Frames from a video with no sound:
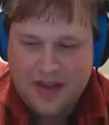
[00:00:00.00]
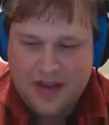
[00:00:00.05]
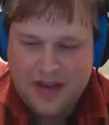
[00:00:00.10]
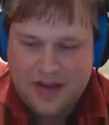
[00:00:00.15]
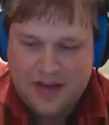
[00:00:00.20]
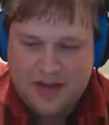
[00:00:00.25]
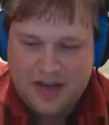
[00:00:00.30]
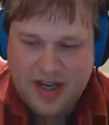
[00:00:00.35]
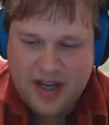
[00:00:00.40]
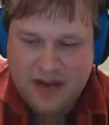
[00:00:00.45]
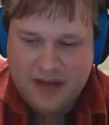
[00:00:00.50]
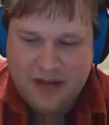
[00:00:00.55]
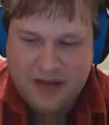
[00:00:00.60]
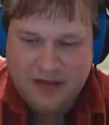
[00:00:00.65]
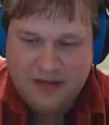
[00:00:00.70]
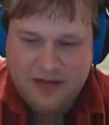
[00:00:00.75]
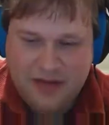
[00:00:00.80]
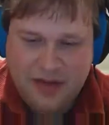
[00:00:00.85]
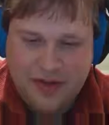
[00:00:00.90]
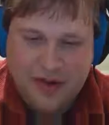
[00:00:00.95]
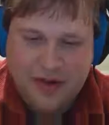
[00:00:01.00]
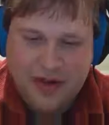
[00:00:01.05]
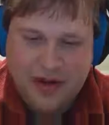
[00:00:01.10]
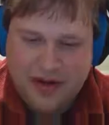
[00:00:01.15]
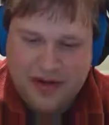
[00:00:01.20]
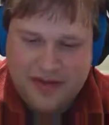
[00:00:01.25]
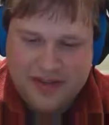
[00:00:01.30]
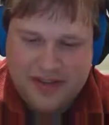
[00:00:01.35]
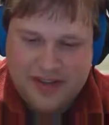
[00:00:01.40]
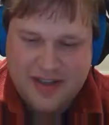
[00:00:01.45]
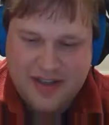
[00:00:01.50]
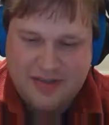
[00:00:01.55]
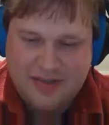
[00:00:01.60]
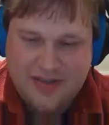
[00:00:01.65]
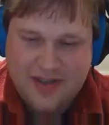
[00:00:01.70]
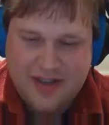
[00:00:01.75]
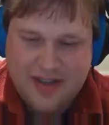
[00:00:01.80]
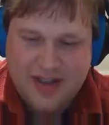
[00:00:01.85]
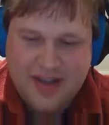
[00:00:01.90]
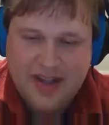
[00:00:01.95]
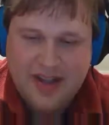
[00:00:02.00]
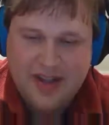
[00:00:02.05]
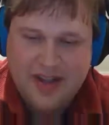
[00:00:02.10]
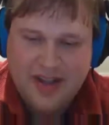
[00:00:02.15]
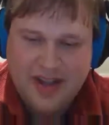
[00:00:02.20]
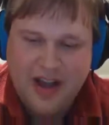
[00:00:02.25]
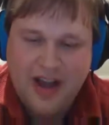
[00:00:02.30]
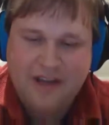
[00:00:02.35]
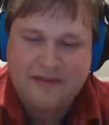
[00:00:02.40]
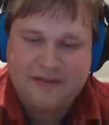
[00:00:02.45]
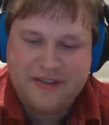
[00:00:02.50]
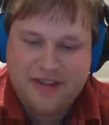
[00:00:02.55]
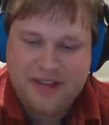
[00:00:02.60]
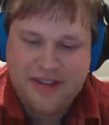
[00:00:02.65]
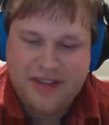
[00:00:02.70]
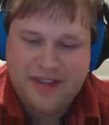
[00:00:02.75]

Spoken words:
No doubt the floor of some lofty